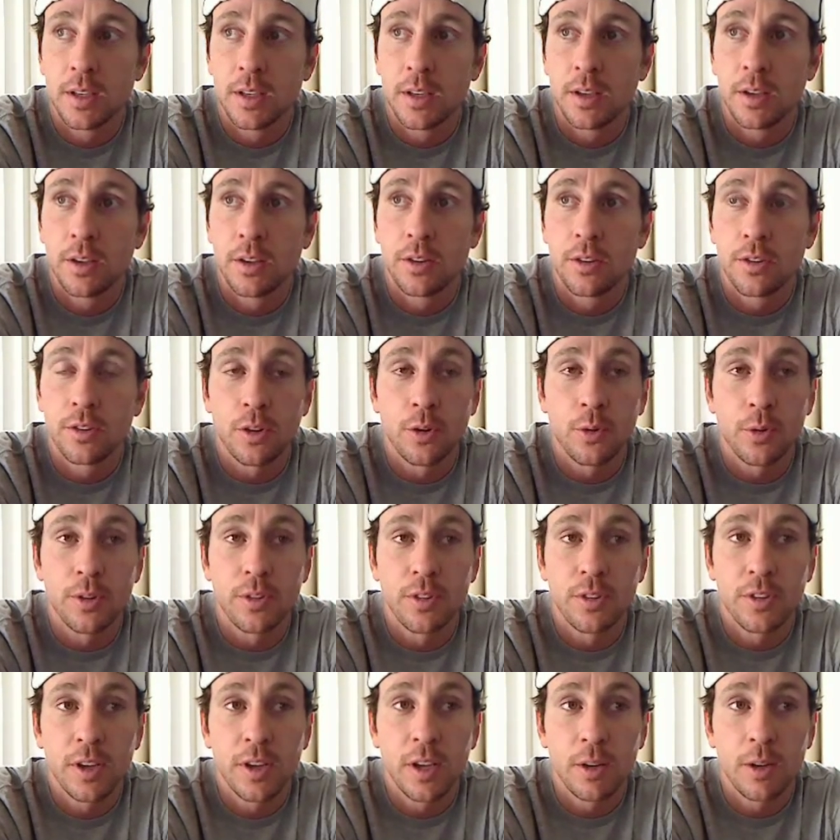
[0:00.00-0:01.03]
So
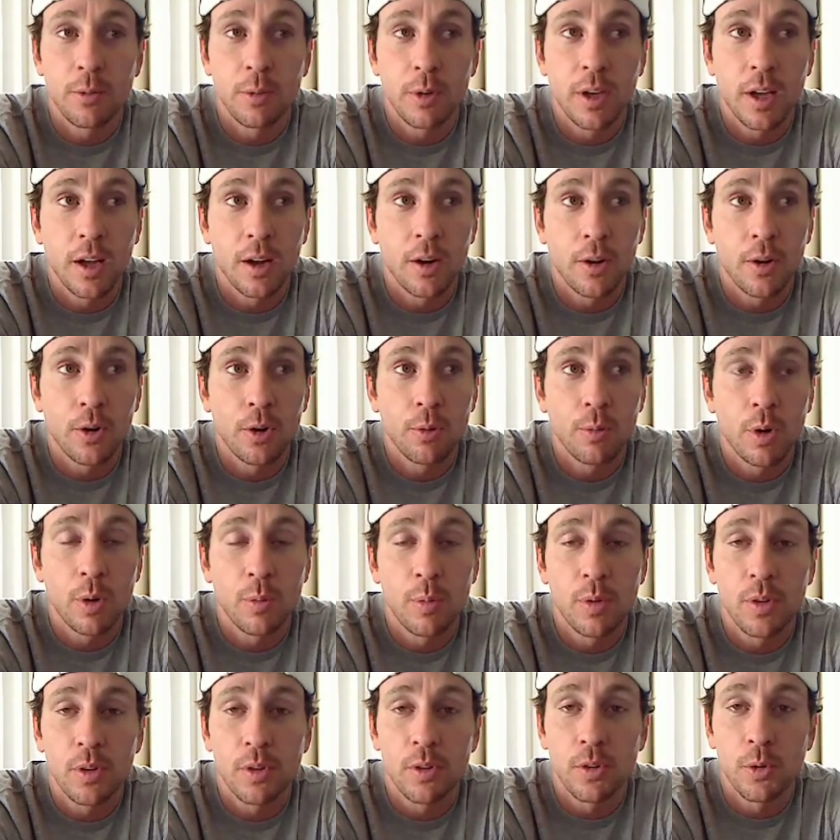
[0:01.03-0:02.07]
instead, we got home,
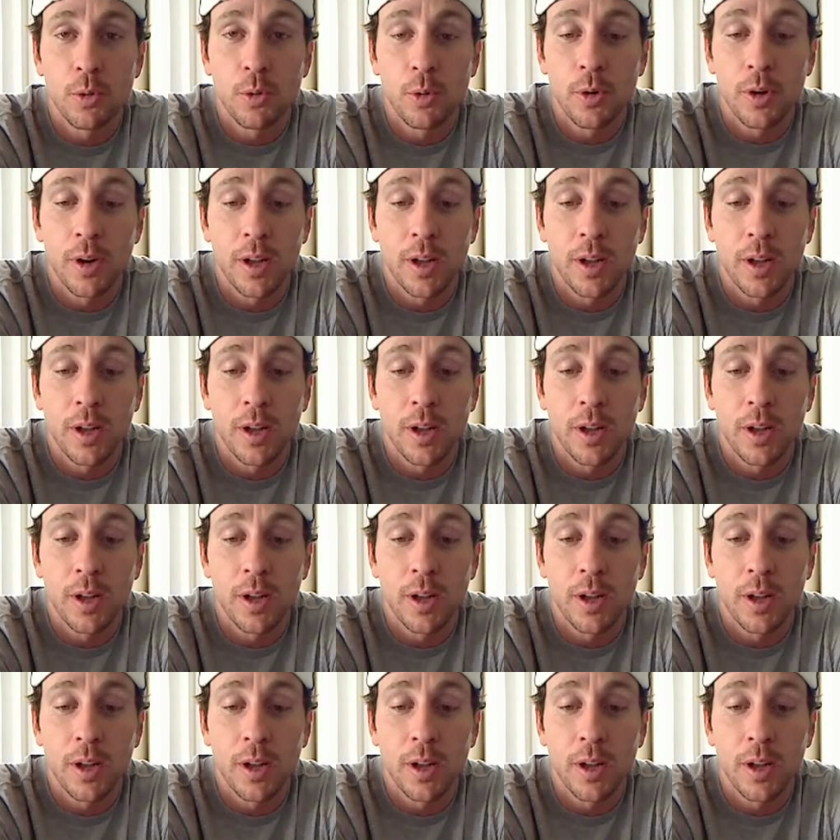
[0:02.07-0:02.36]
opened the door,